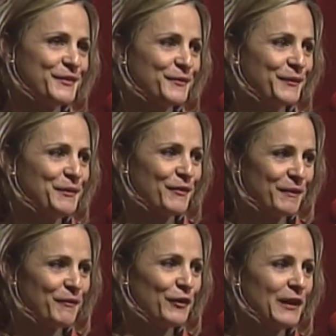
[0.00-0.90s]
we
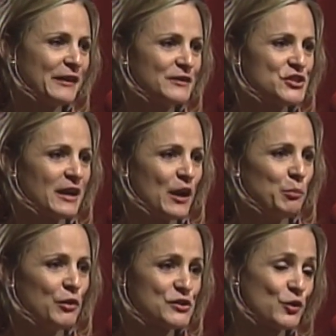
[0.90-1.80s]
were allowed to check out
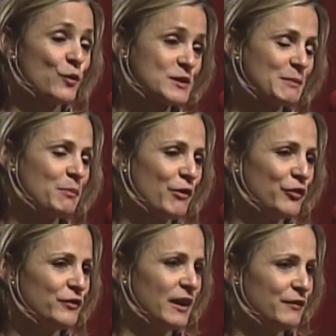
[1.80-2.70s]
books. Of course, my brother
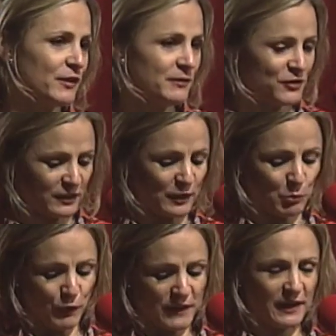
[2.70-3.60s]
David checked out
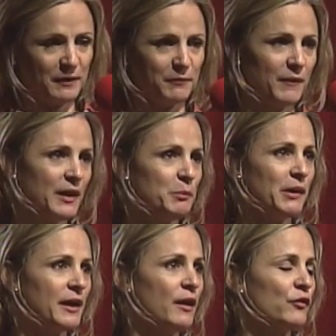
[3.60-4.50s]
more than
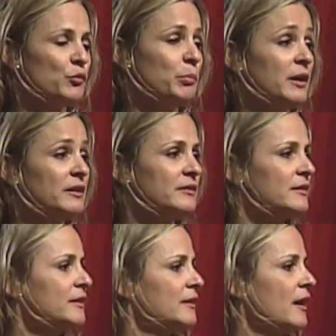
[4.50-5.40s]
anybody else. But
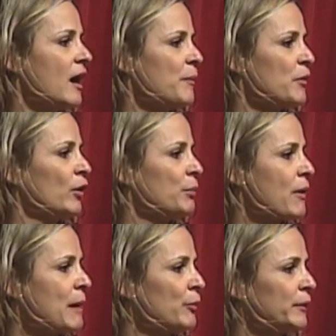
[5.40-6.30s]
the only
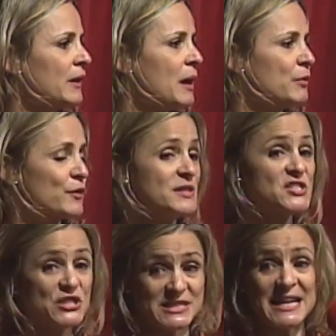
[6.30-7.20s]
problem with libraries
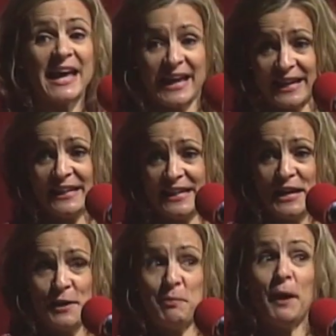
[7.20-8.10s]
today,
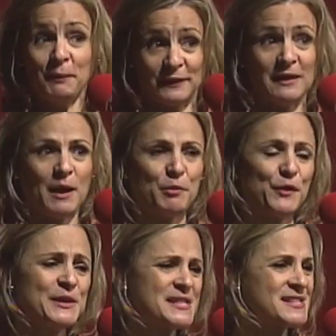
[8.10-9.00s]
public
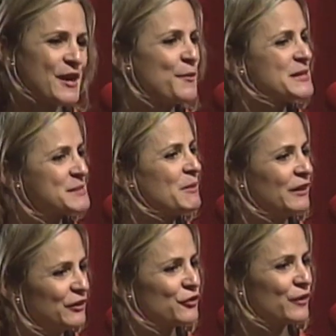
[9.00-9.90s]
libraries, is they always smell
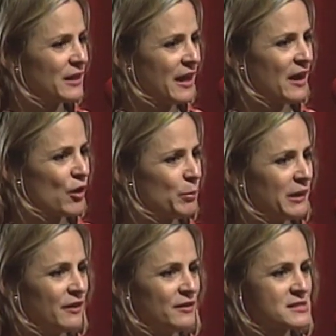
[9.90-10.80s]
like dirty hair,
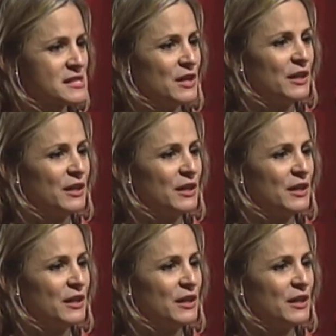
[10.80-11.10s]
because